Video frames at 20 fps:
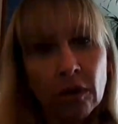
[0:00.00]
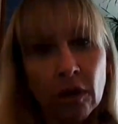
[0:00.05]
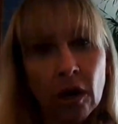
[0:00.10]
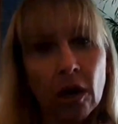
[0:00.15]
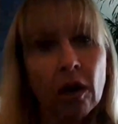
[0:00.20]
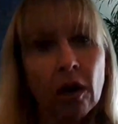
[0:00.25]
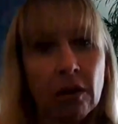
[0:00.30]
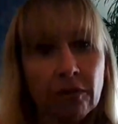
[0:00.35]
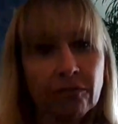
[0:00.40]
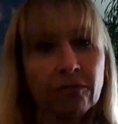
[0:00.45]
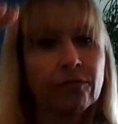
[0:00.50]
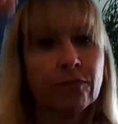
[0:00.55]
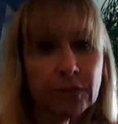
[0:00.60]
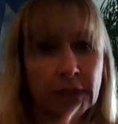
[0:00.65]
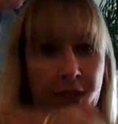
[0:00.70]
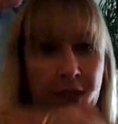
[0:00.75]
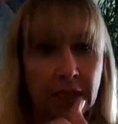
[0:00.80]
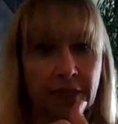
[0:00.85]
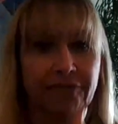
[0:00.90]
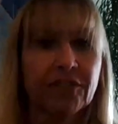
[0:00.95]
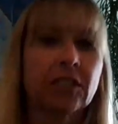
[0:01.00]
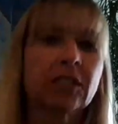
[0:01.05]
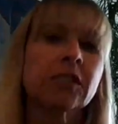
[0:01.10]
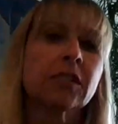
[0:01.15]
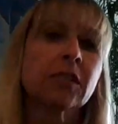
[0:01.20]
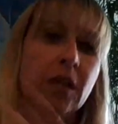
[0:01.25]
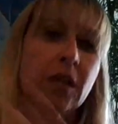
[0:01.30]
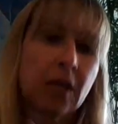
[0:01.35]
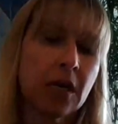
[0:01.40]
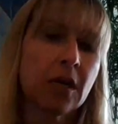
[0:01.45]
of the
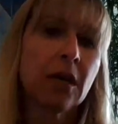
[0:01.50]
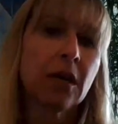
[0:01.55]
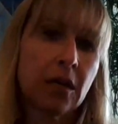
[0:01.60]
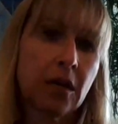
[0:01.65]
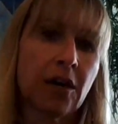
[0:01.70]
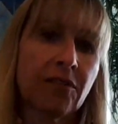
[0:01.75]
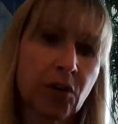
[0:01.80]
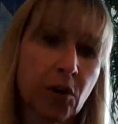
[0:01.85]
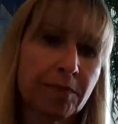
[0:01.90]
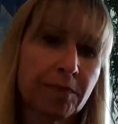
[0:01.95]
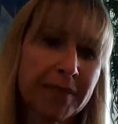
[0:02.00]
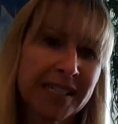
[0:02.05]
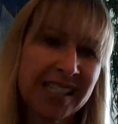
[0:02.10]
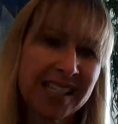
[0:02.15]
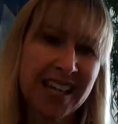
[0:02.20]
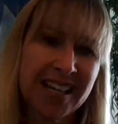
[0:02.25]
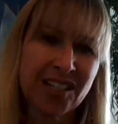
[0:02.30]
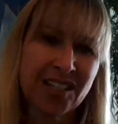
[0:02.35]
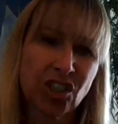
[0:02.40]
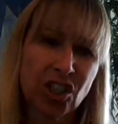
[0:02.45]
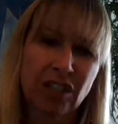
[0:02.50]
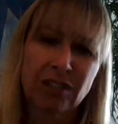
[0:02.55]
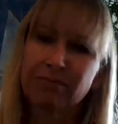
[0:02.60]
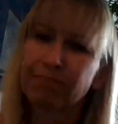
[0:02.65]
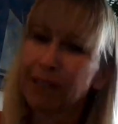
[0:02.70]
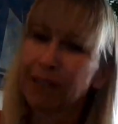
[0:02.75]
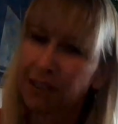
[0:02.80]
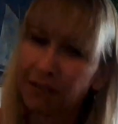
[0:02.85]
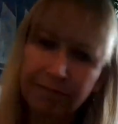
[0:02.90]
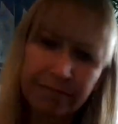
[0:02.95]
difference of compensation,
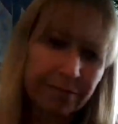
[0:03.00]
but